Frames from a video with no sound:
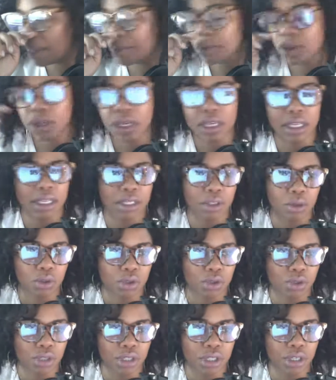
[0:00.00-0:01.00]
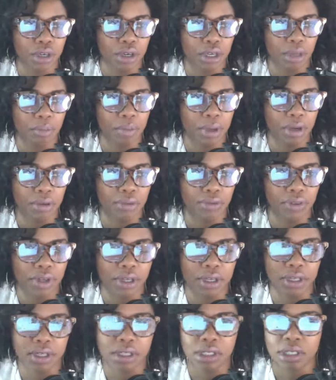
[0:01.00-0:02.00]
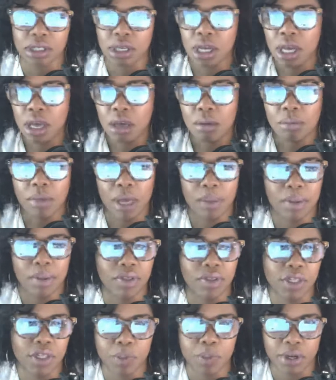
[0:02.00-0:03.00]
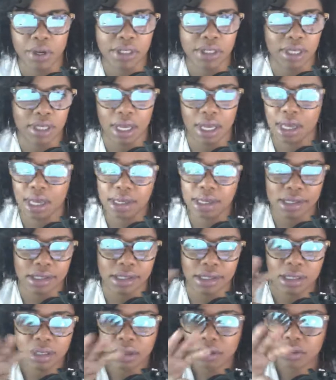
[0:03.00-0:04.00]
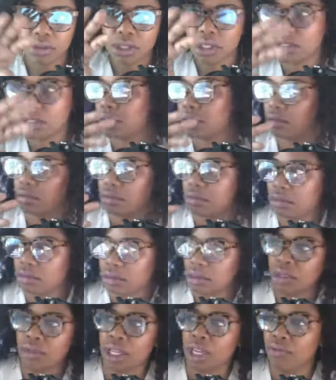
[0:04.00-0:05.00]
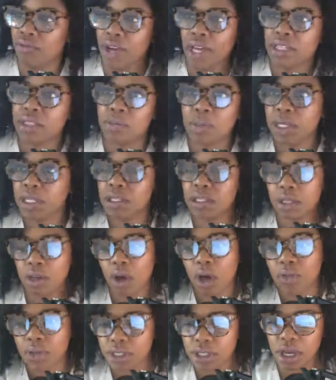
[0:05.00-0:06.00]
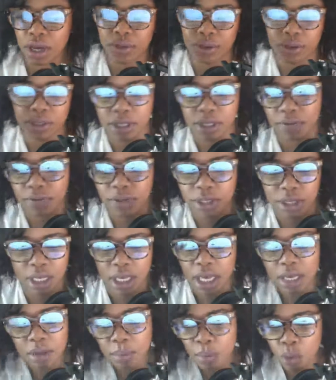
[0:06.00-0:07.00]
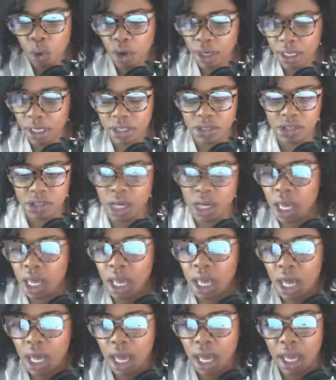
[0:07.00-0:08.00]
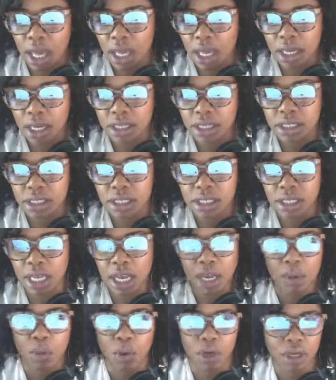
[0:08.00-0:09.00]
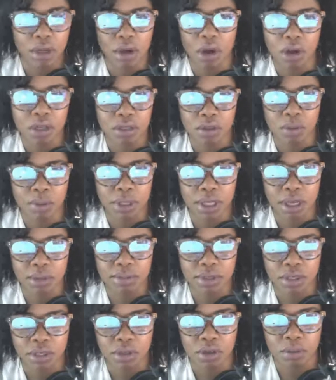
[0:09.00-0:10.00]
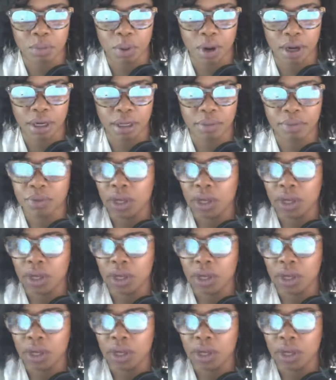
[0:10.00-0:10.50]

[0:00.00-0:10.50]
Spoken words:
they're getting social security benefits. Maybe this person has, just investments and all this other stuff that they got a mortgage, and they want to also become secure party.